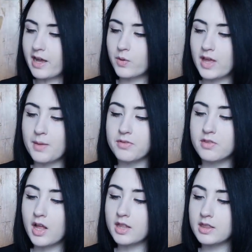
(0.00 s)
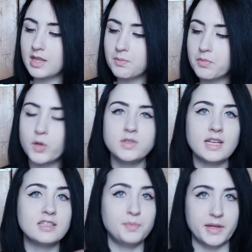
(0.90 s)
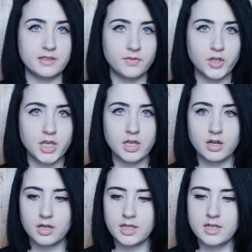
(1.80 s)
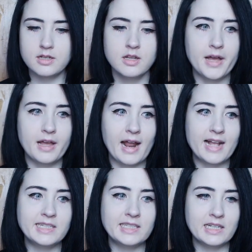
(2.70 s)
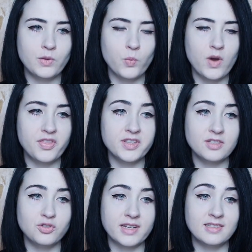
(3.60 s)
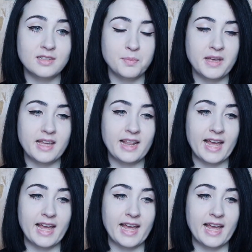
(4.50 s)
Now, it's not the most expensive looking garland, but I didn't want this dress to be